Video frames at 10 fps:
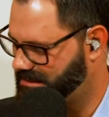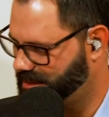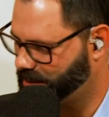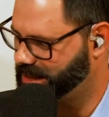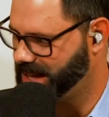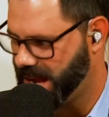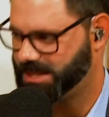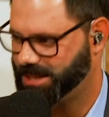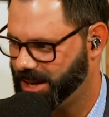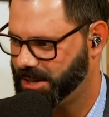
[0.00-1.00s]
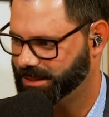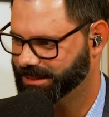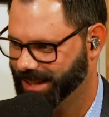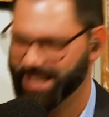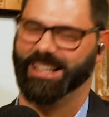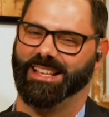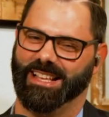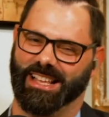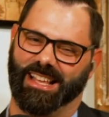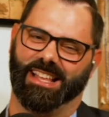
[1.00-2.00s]
Yeah. Did I stutter?
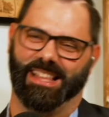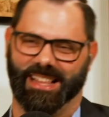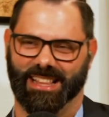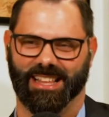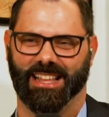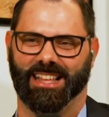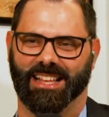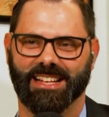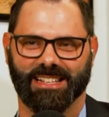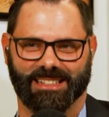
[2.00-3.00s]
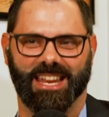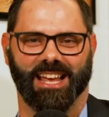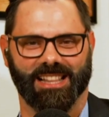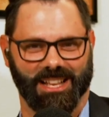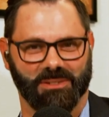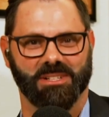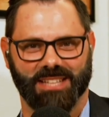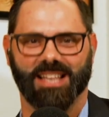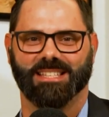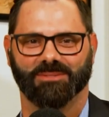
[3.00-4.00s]
Yeah. Yeah. That's what
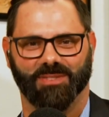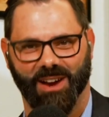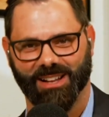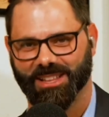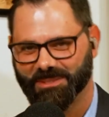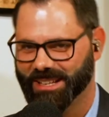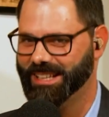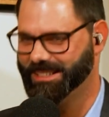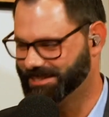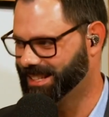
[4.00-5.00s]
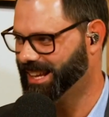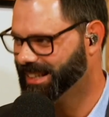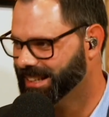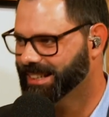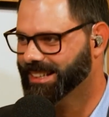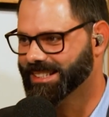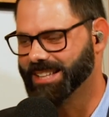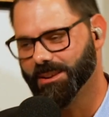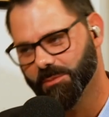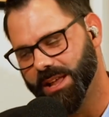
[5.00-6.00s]
Jason Farley, when he was like, it's
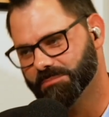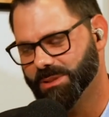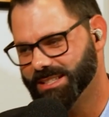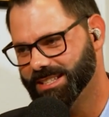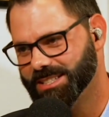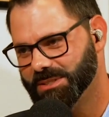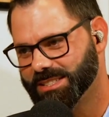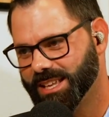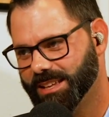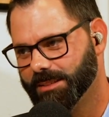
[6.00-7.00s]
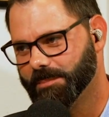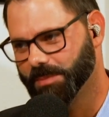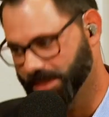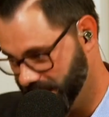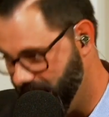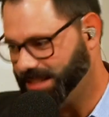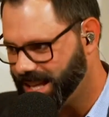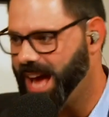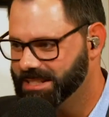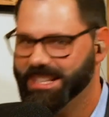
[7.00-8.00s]
like, wait, but did you say, yes,
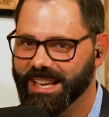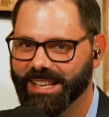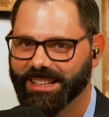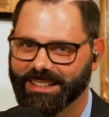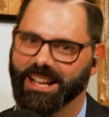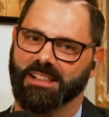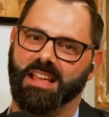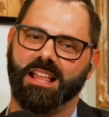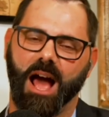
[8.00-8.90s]
I did. Yeah, that.